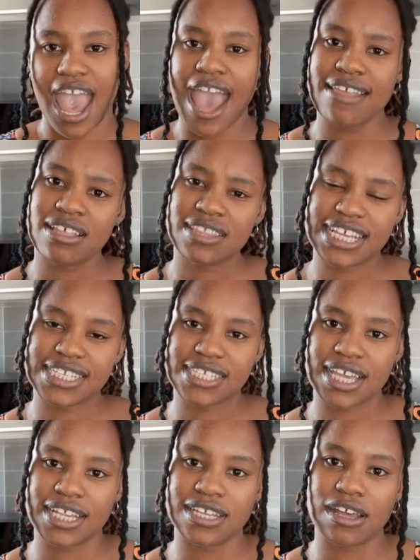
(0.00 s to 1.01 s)
And then they
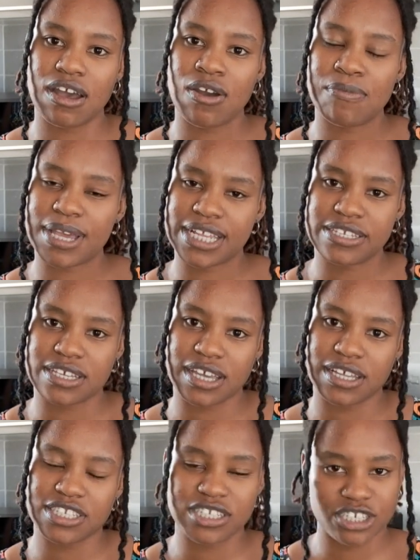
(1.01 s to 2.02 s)
said, oh my
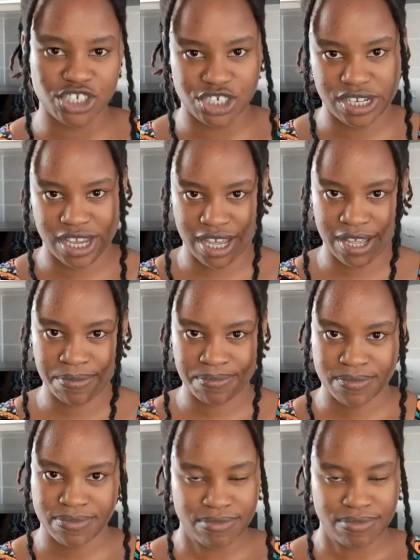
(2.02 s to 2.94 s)
dear, didn't you hear?